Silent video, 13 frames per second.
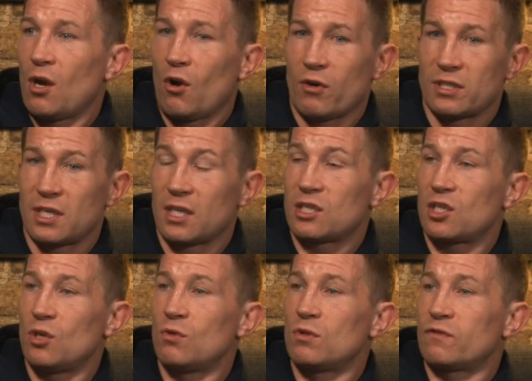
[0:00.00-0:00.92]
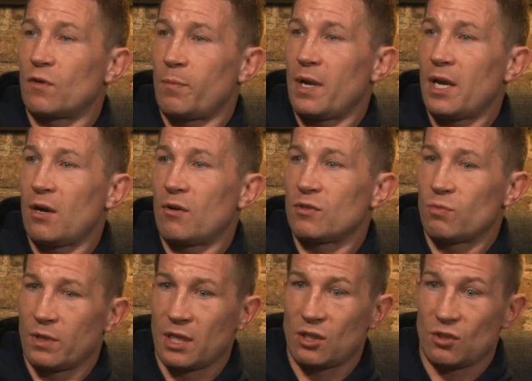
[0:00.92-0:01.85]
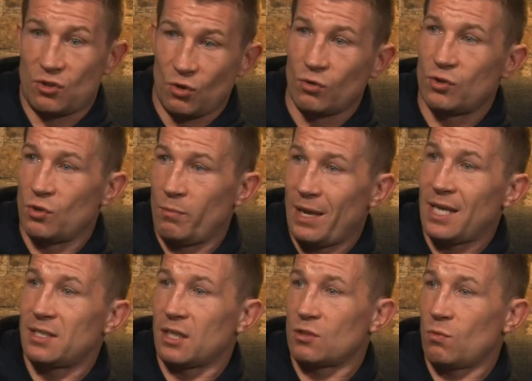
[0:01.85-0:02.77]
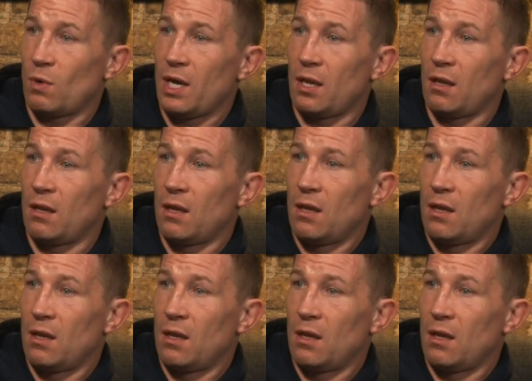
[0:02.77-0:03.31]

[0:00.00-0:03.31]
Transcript: or as an excuse for players when they just don't do basics well.